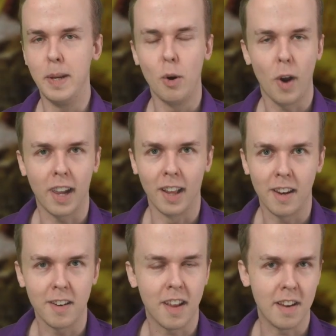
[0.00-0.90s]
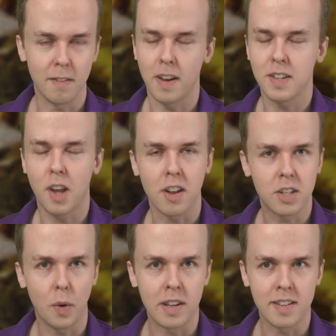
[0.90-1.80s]
be regulated and face
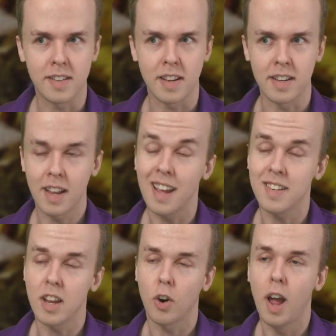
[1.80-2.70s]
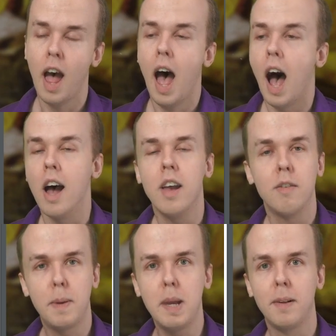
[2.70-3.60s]
consequences and etc.
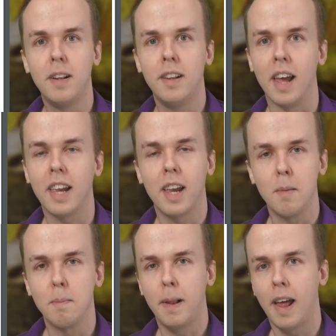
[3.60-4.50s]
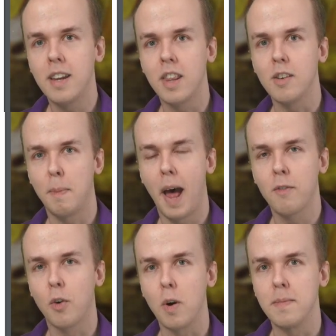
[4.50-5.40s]
If people like complain to those
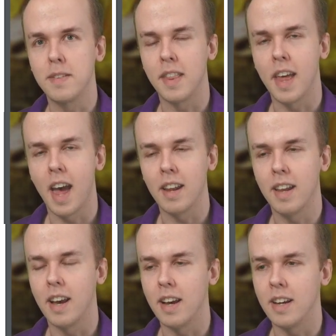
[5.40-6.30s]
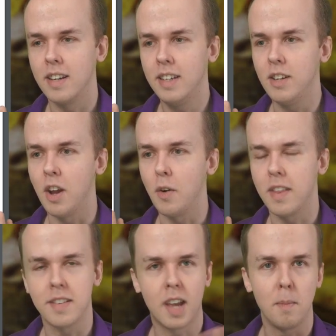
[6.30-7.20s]
platforms that, you know,
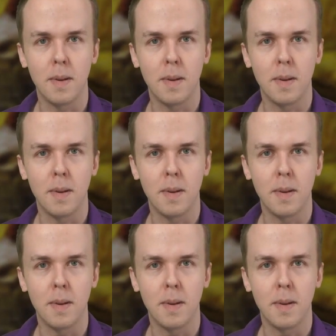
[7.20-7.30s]
this